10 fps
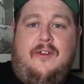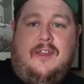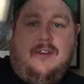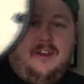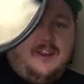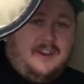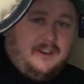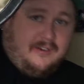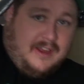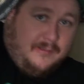You can kind
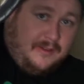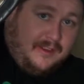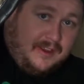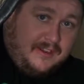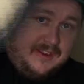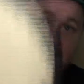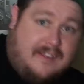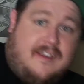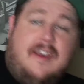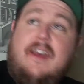of grab it like a
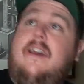disc,